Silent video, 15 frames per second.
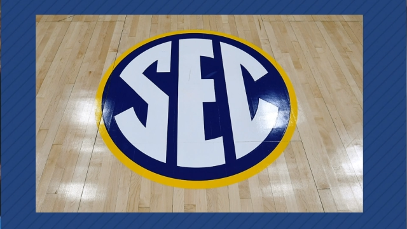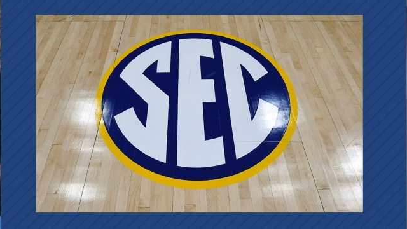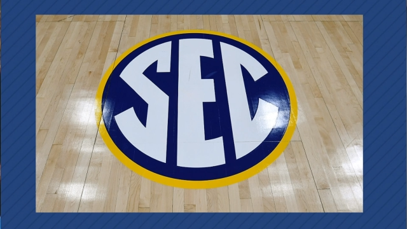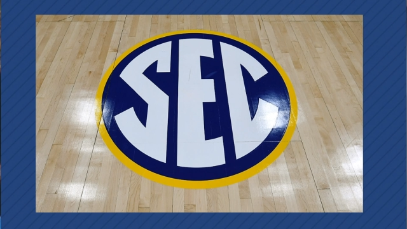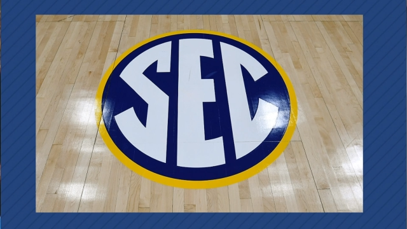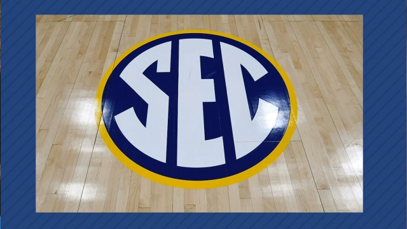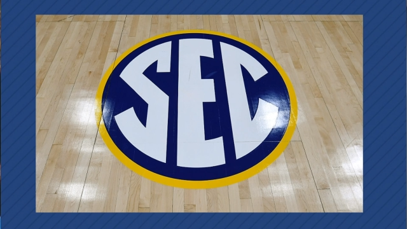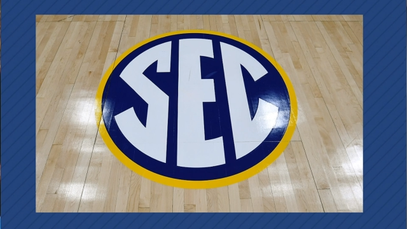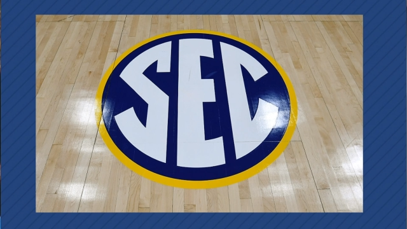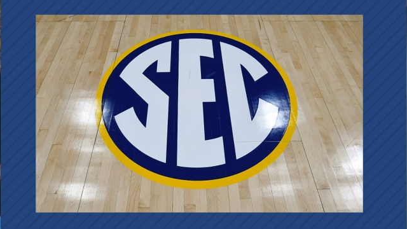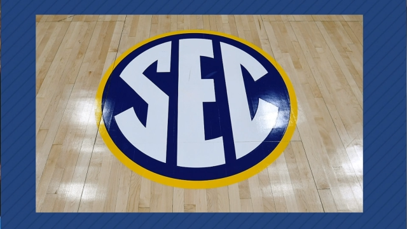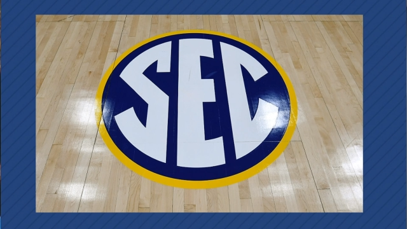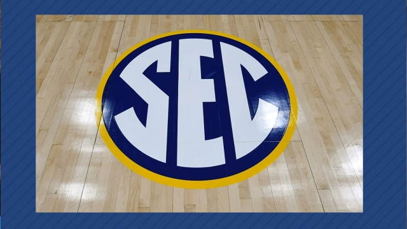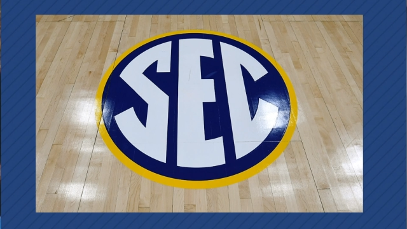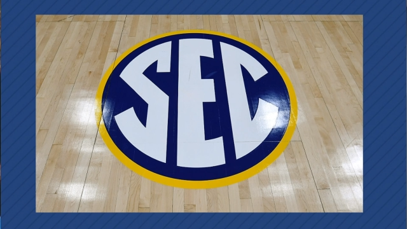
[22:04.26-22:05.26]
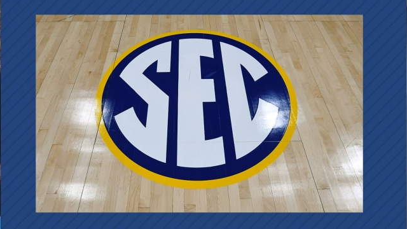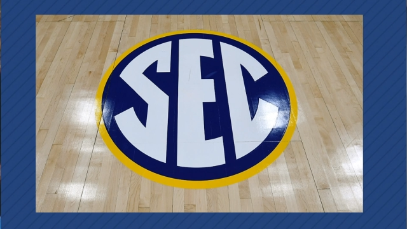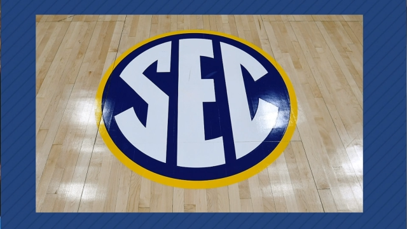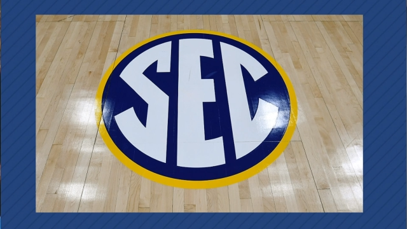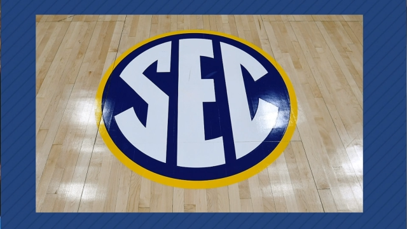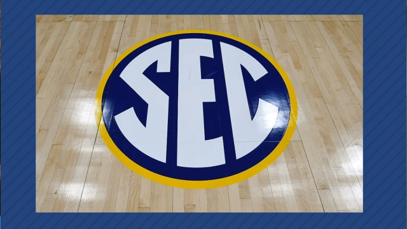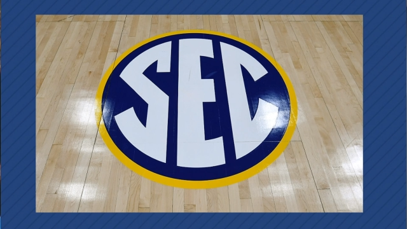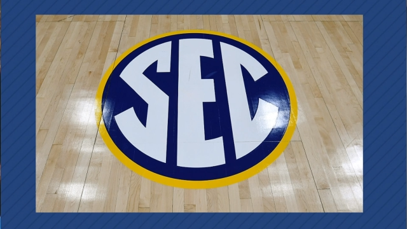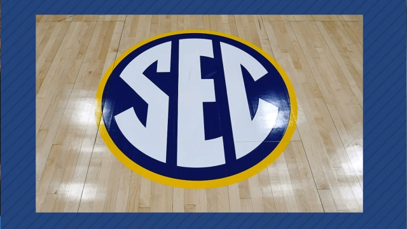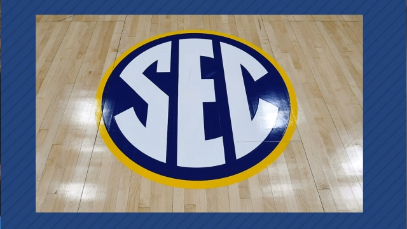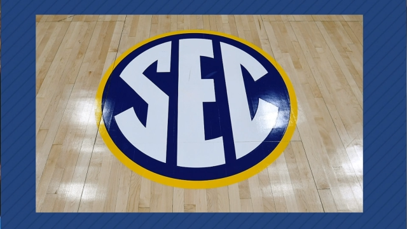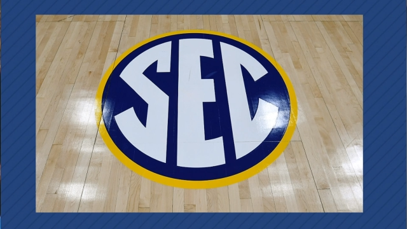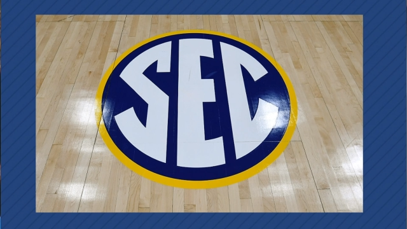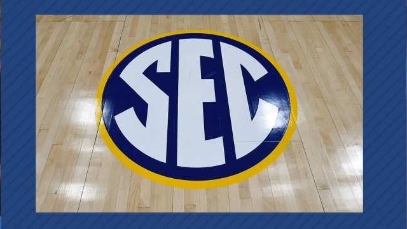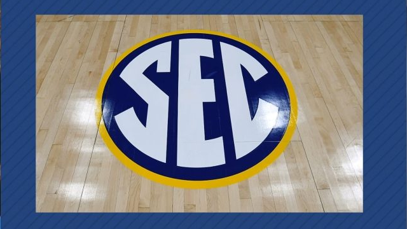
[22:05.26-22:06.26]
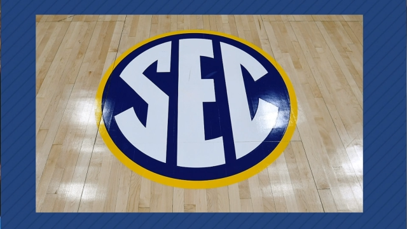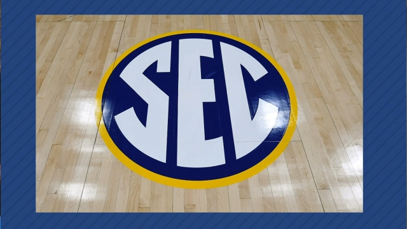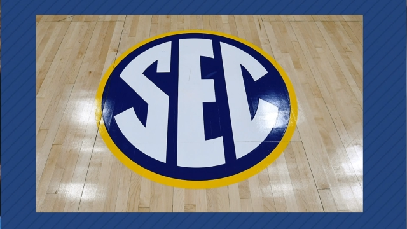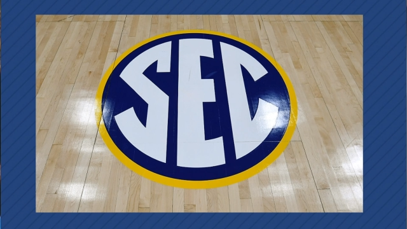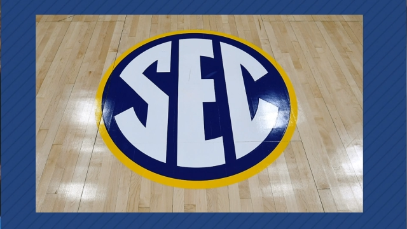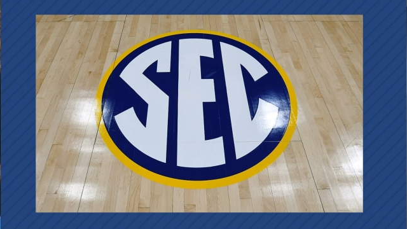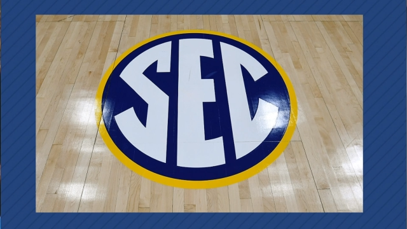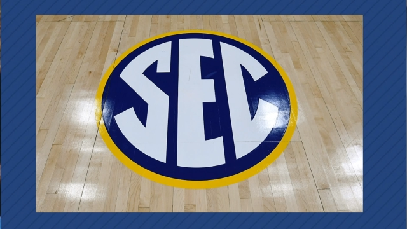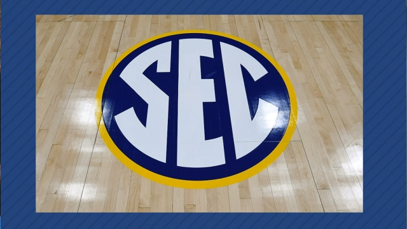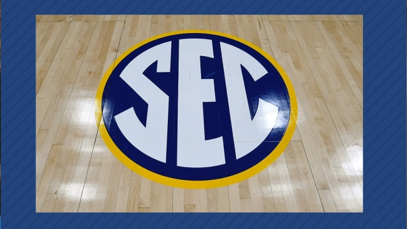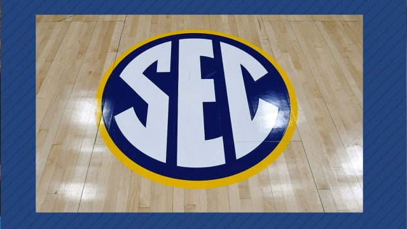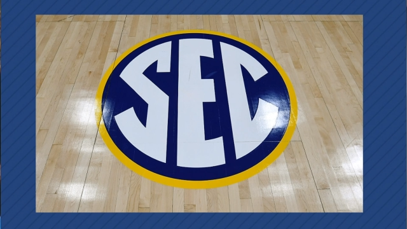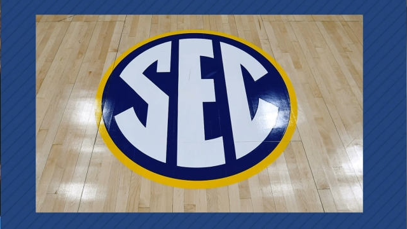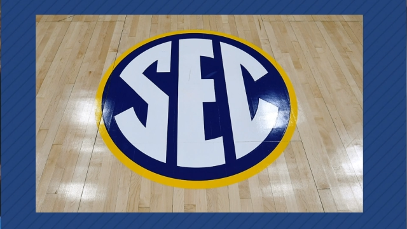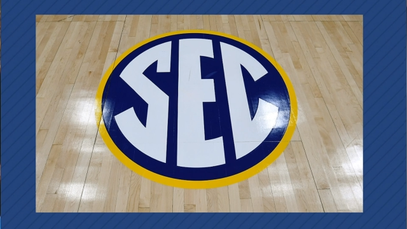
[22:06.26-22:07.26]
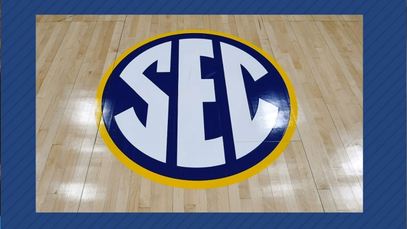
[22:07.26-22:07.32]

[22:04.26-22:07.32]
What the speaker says: No face is visible, so there are no lips to read.